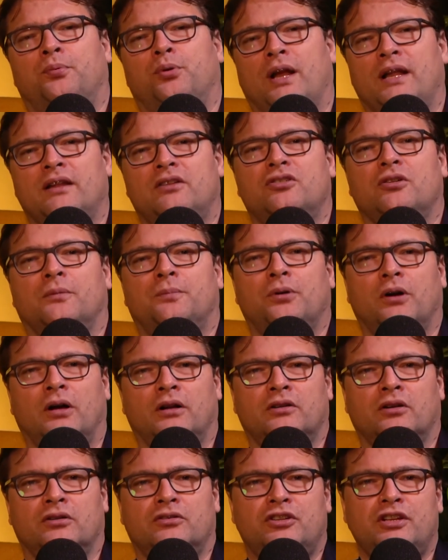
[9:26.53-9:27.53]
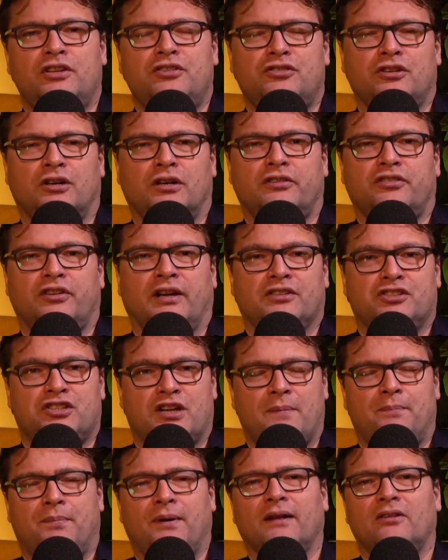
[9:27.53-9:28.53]
print the t-shirts and
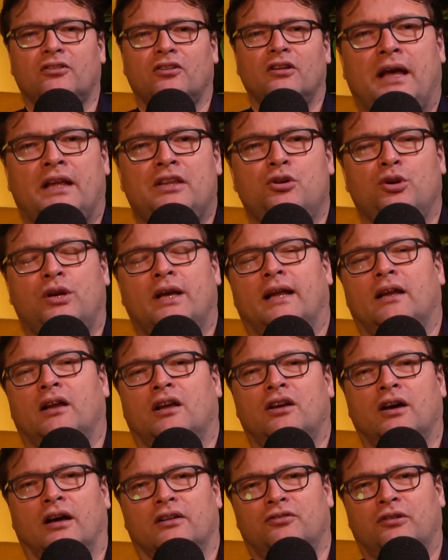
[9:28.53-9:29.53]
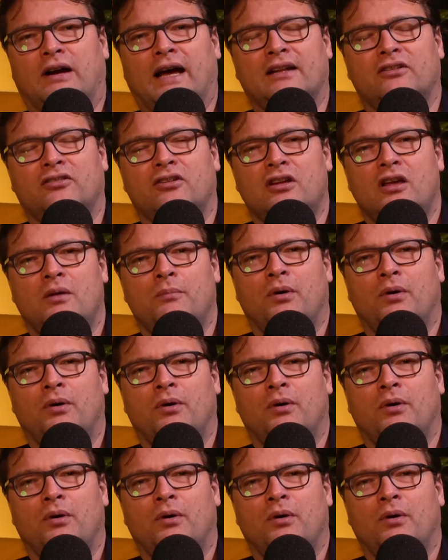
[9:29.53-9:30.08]
ship it, and you get a cut, right?